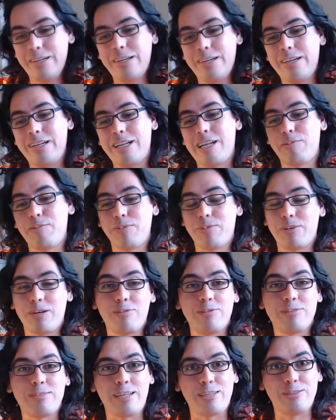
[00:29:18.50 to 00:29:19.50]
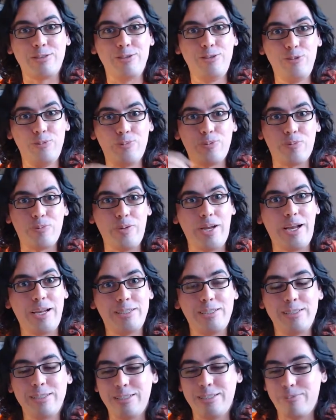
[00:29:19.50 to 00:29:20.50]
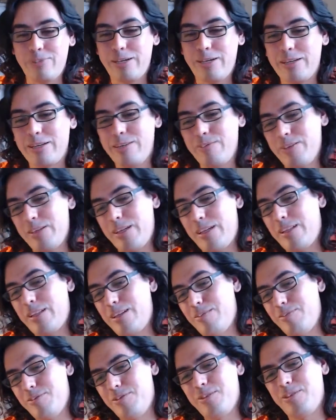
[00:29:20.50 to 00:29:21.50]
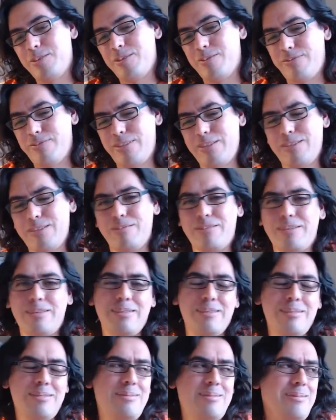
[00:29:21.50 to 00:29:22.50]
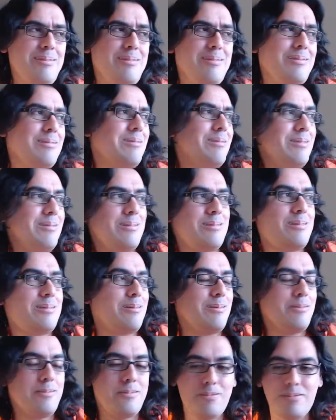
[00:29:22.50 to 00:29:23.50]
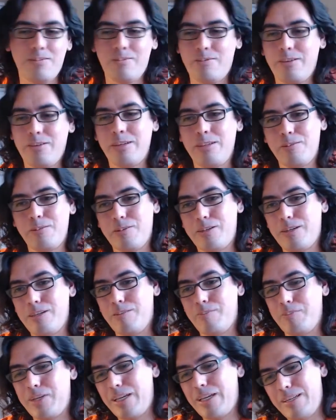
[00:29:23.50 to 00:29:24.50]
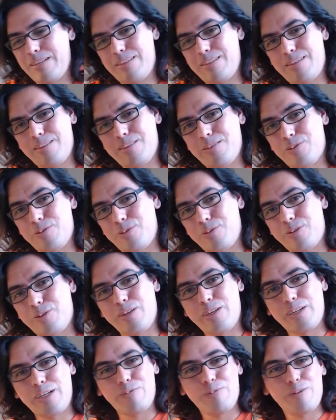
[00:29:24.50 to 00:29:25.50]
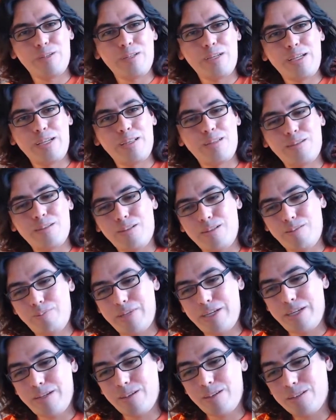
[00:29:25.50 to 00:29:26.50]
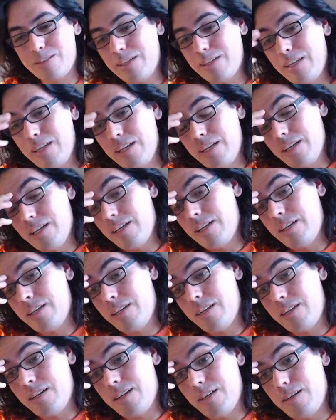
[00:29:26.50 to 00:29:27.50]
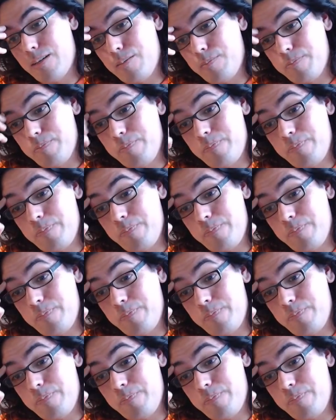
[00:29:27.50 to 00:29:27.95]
and I remember I was like super passionate about it, but now that I'm doing this video, I'm kind of just like, just do whatever the fuck you want, man. As long as you're drawing every day, that's all that matters. So